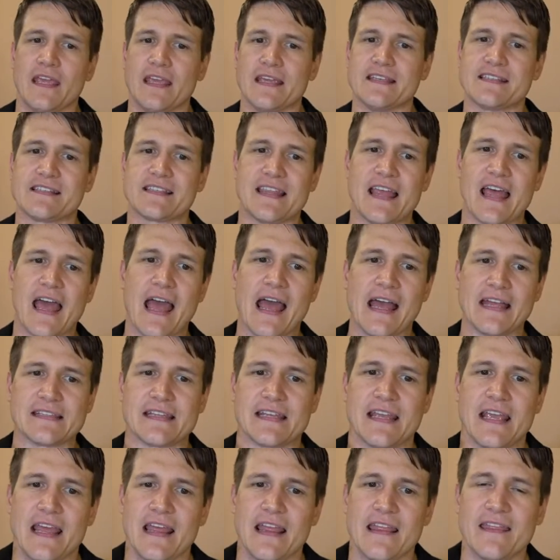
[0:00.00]
is that
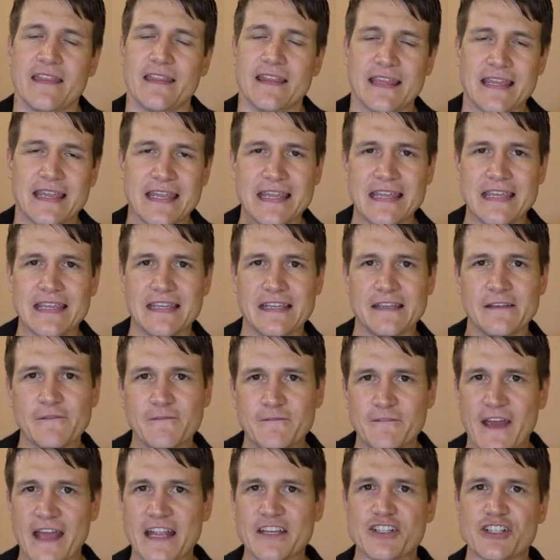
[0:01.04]
he
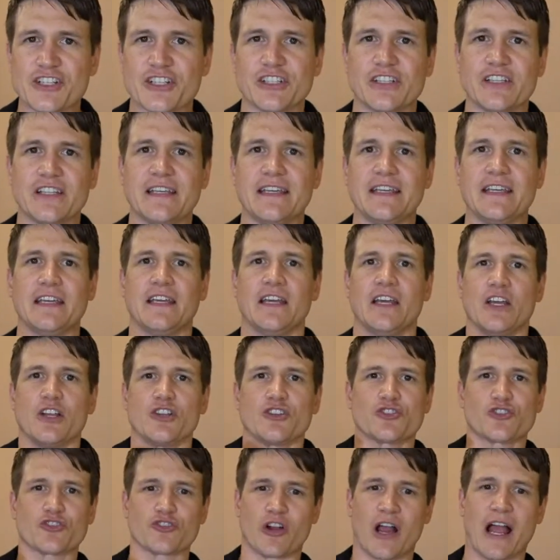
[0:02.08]
eventually
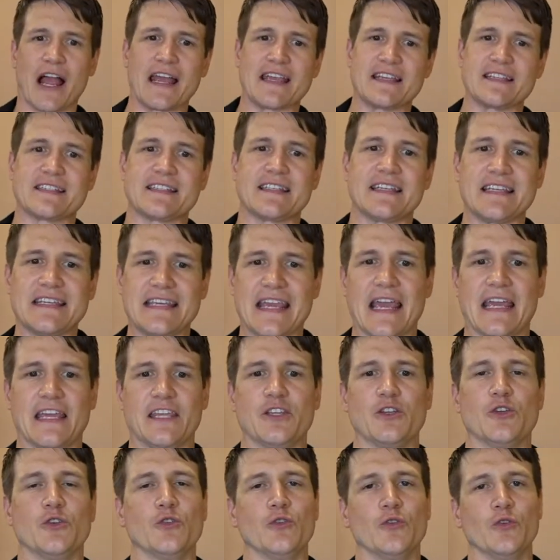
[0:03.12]
tries to get
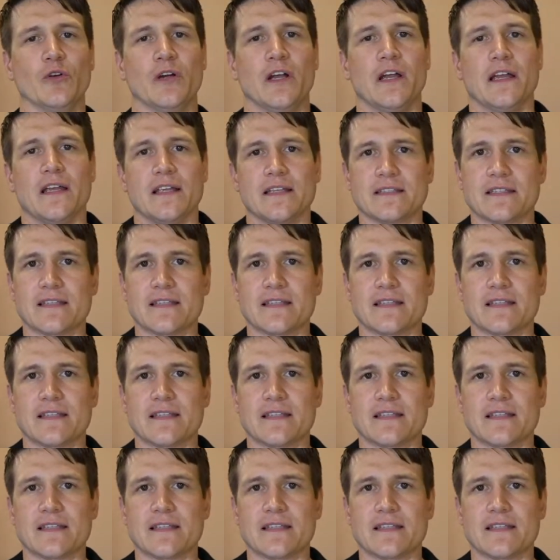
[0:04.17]
you